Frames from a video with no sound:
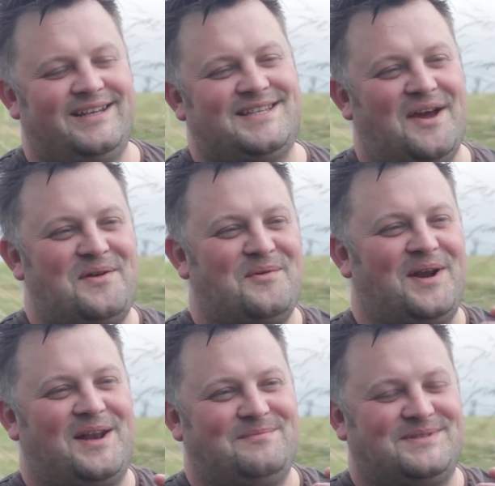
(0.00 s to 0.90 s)
Tony
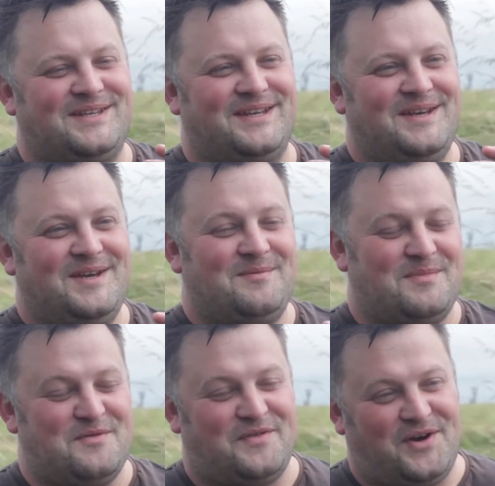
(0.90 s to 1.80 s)
wanted him to
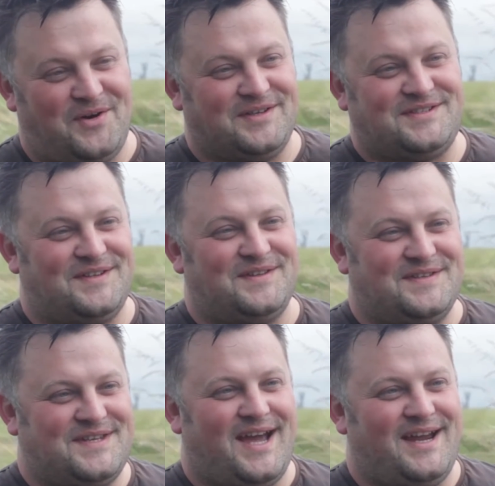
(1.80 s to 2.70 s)
move across to the other
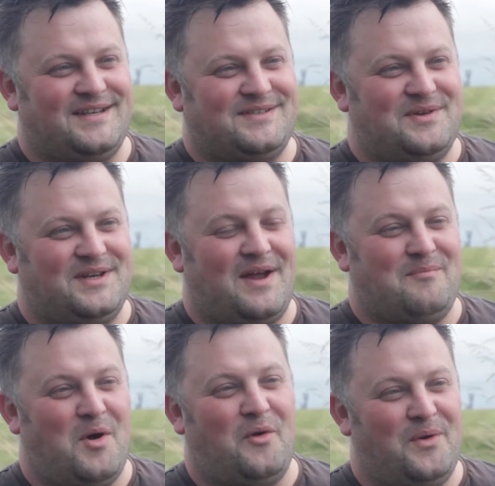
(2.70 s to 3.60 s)
side so he could have
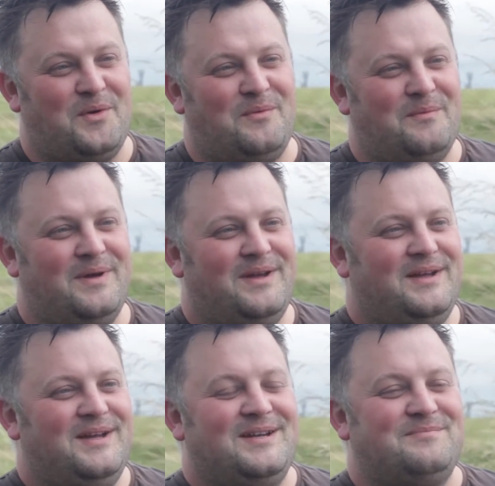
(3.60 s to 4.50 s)
more room.
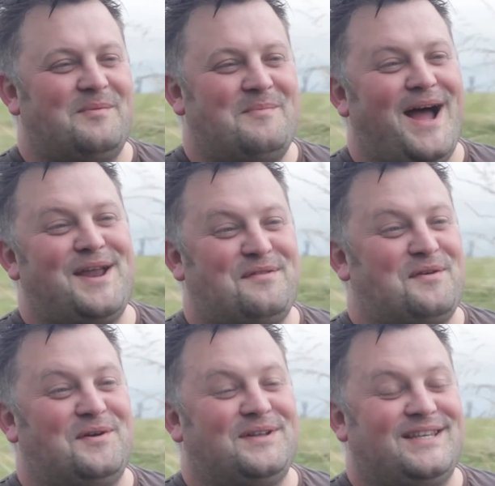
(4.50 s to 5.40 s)
But Martin
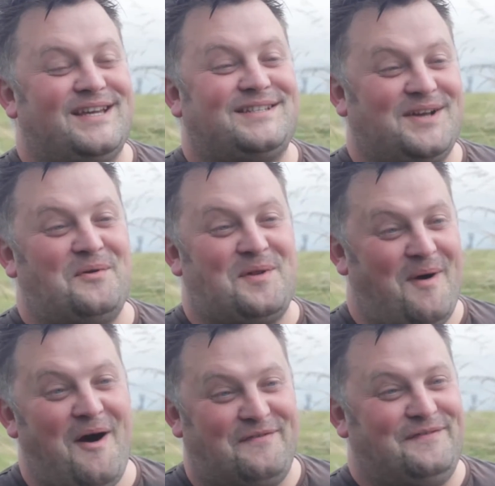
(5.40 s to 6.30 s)
thought it told him
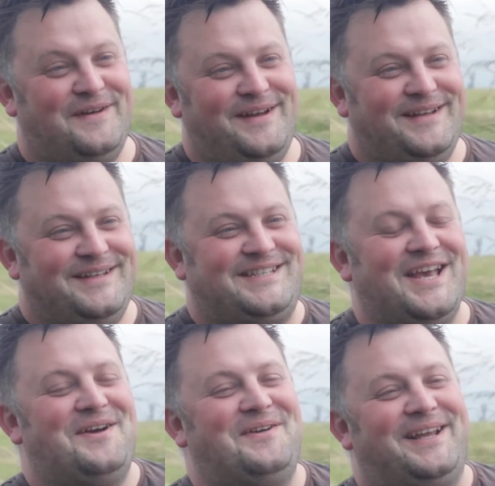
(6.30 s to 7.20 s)
off.
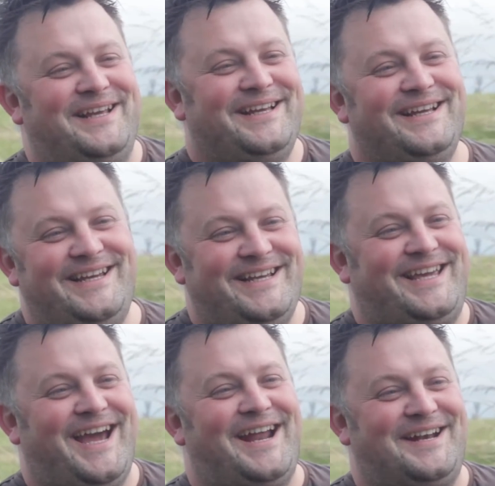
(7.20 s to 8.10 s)
So he
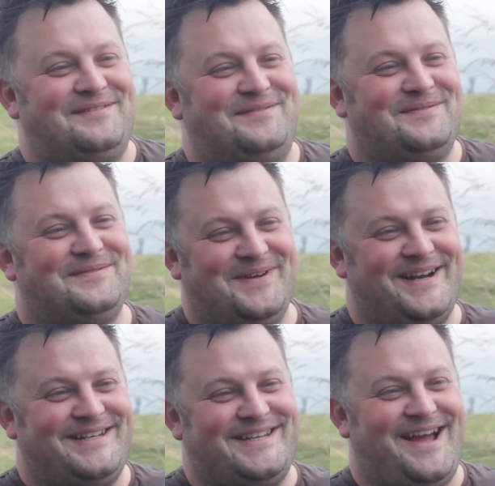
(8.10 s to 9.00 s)
kind of went